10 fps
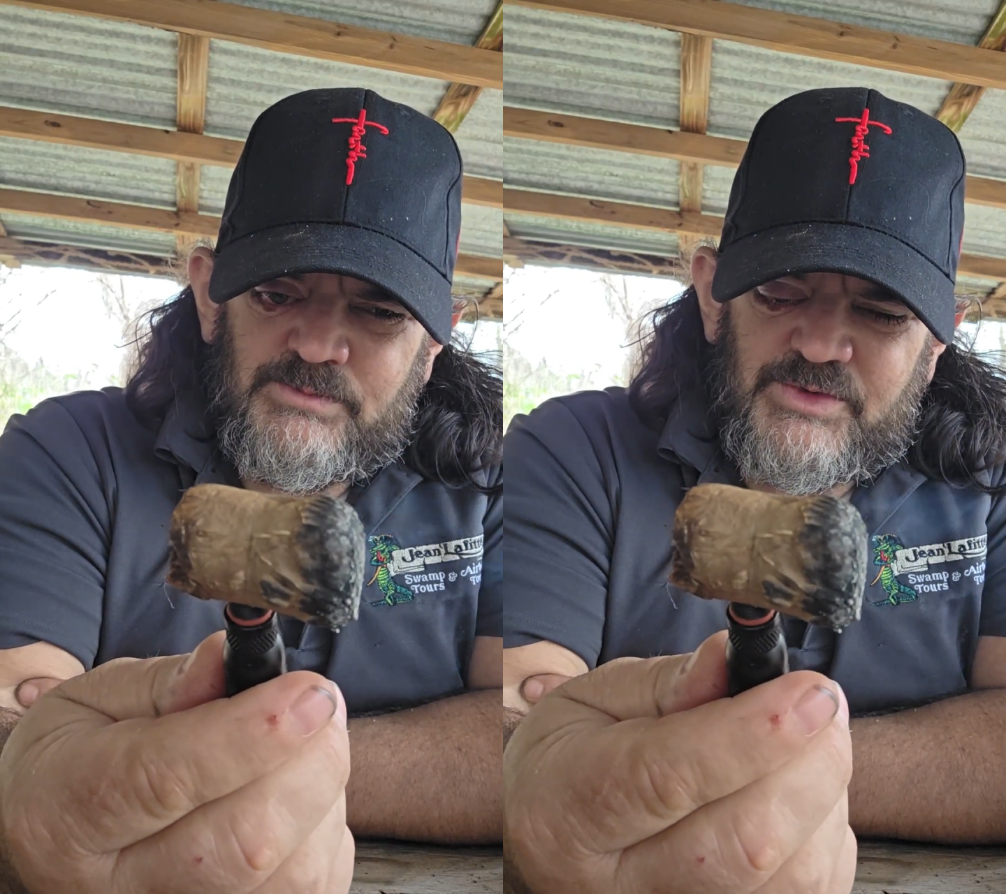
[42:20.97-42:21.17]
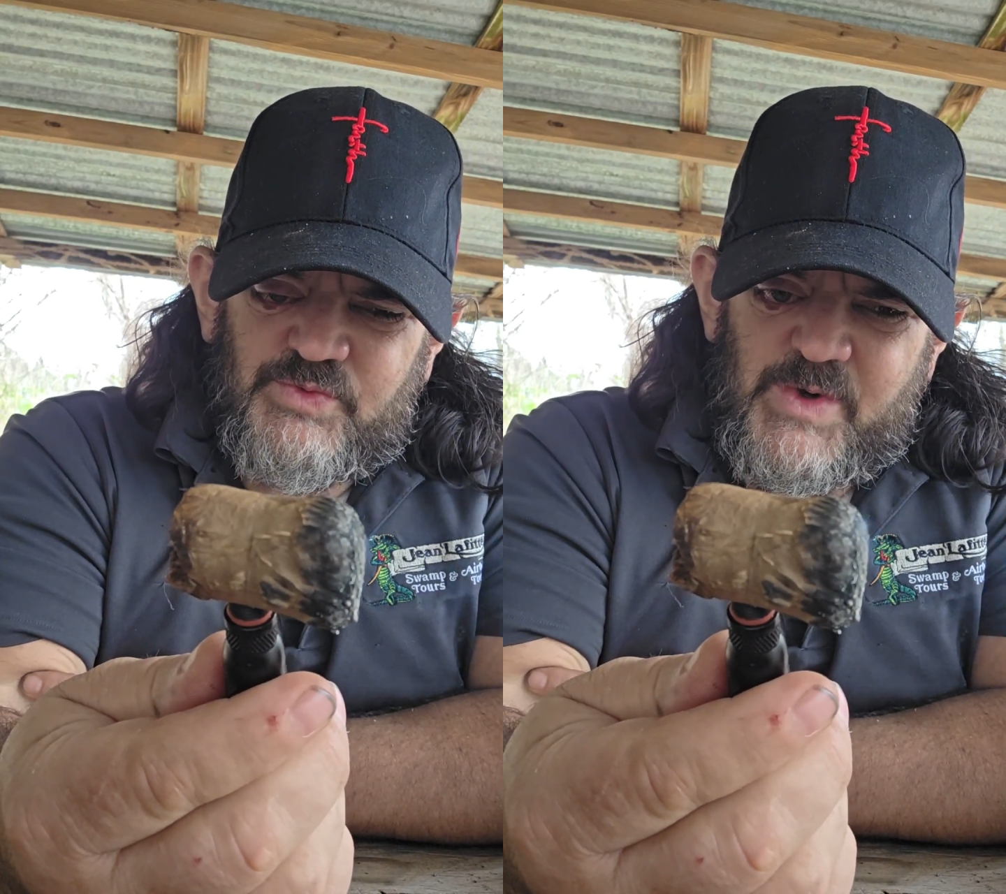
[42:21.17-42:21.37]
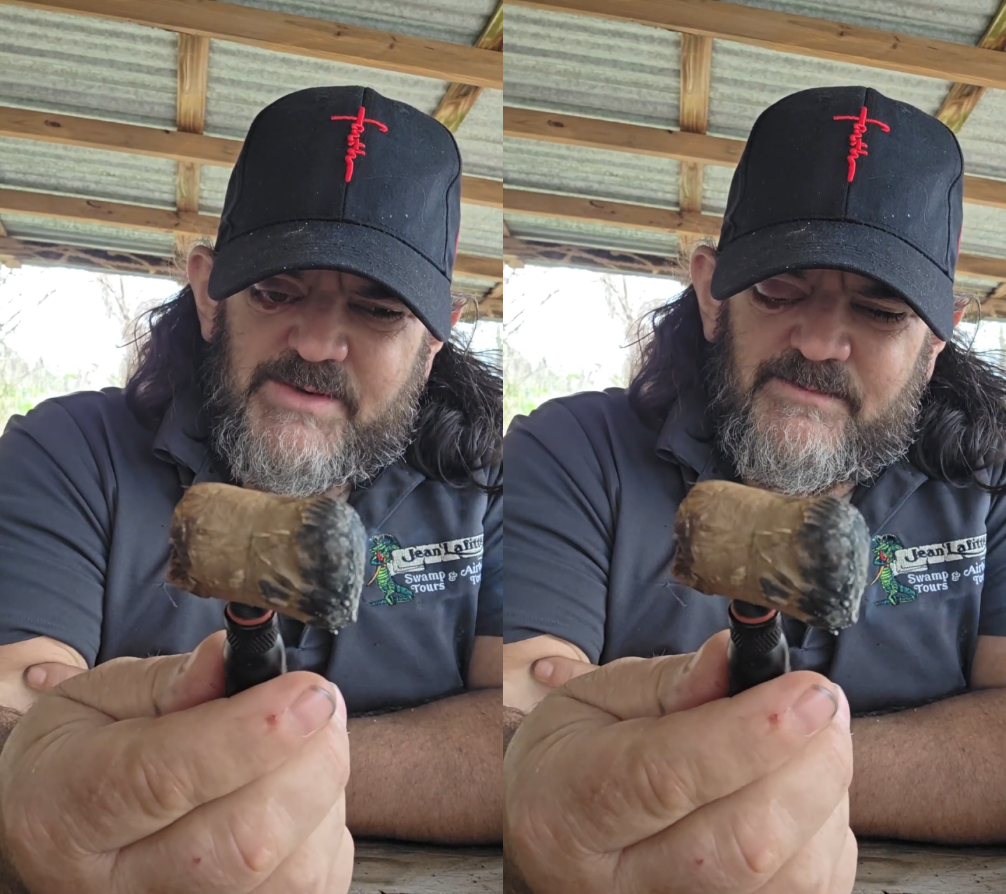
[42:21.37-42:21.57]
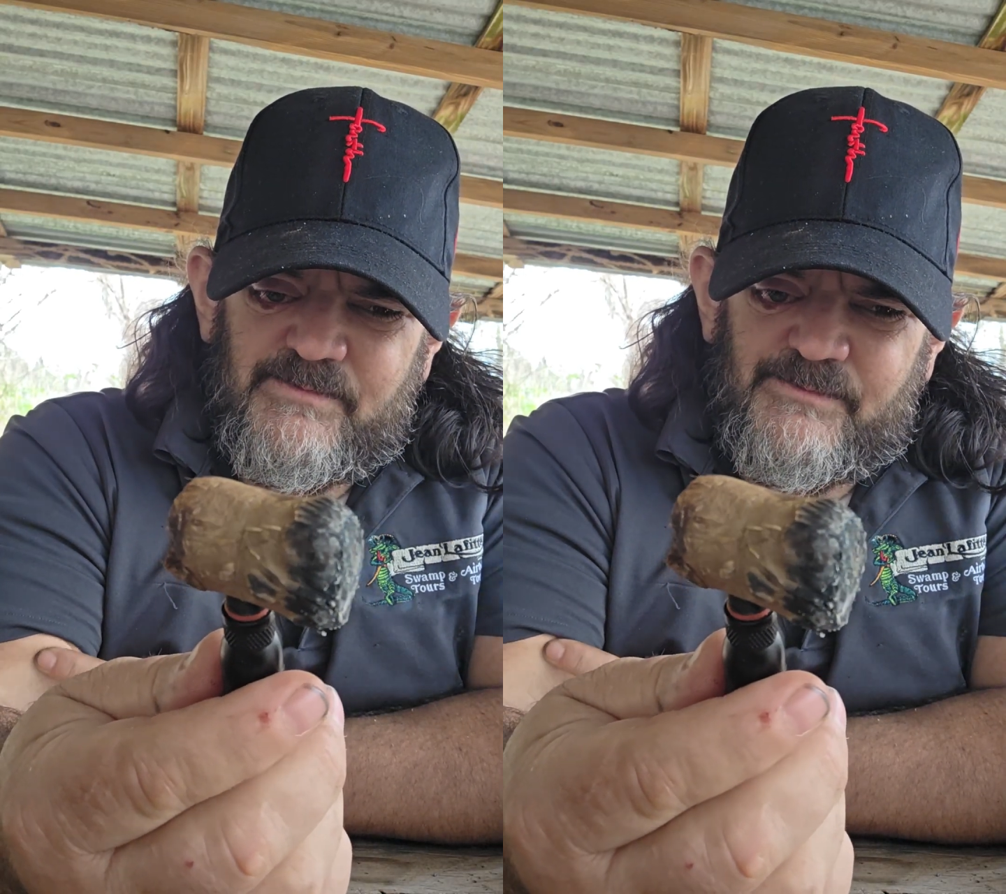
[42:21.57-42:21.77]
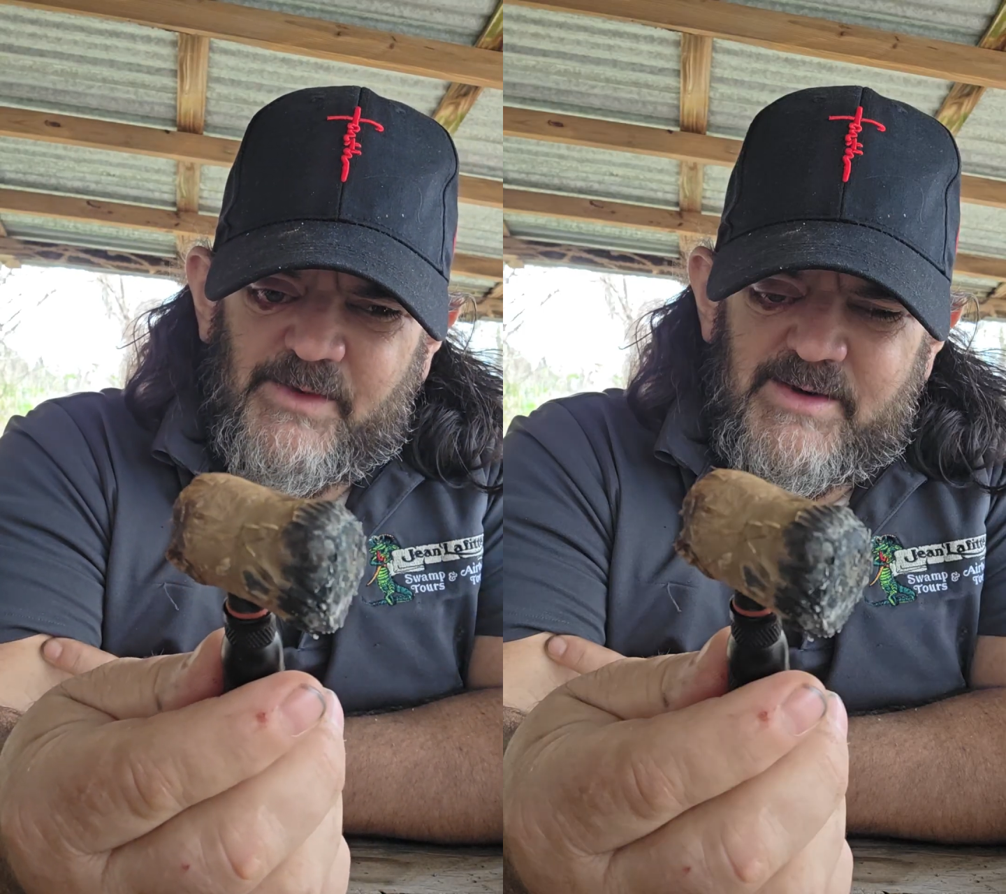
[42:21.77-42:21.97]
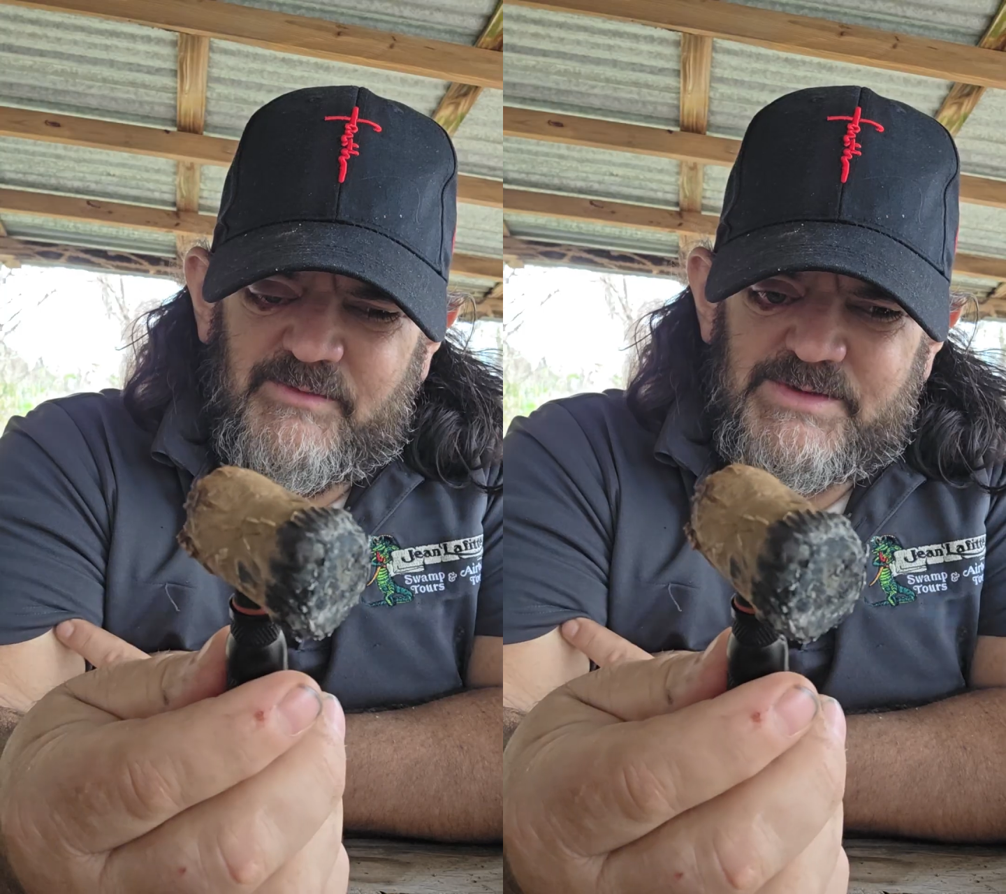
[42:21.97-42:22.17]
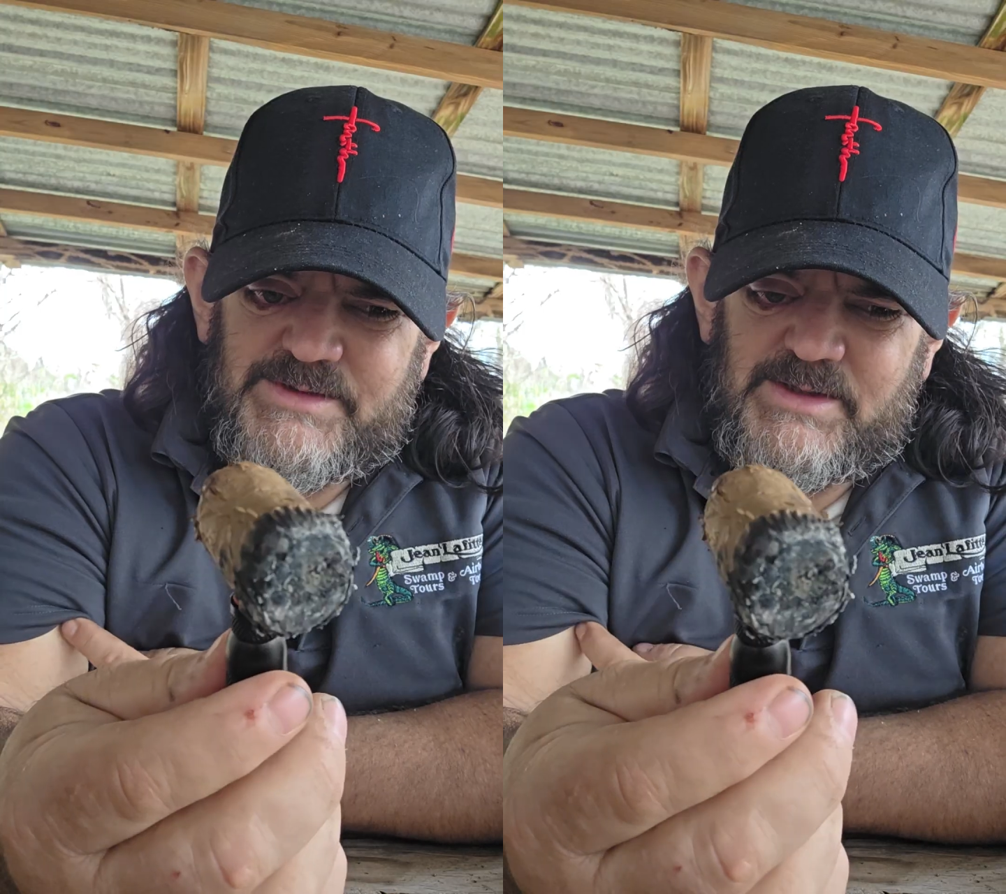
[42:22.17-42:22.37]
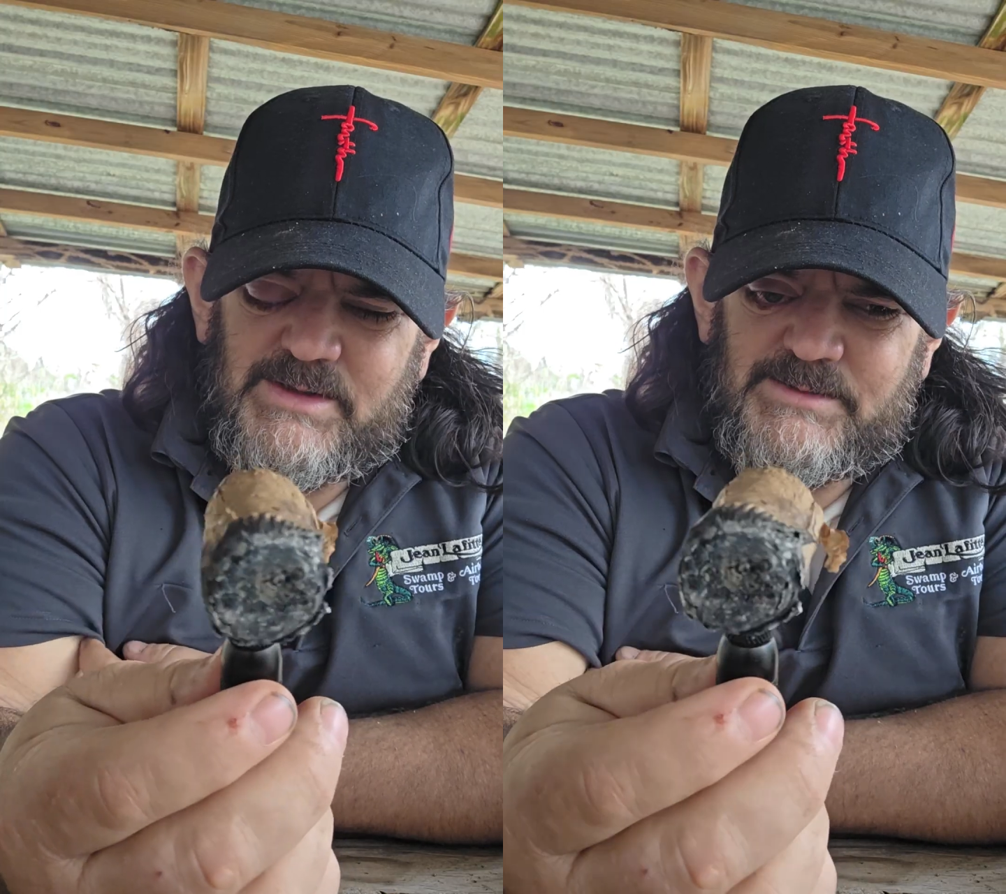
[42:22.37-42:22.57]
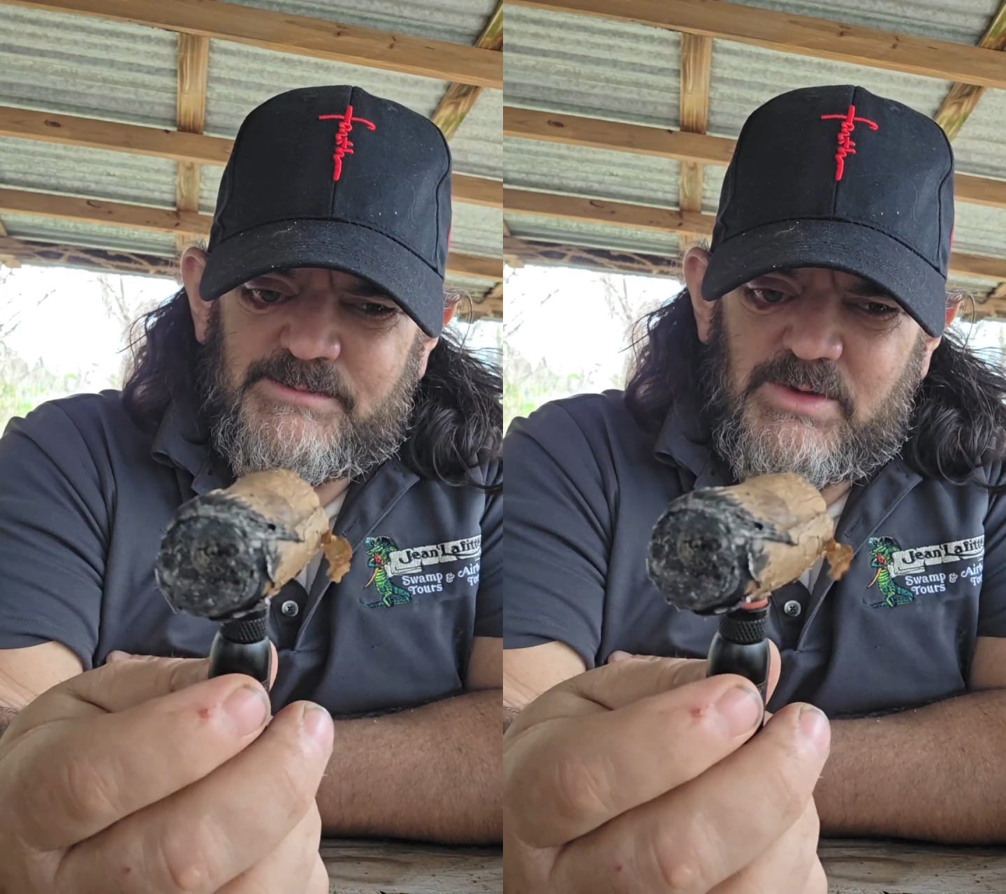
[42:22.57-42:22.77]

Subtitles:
sweet flavors and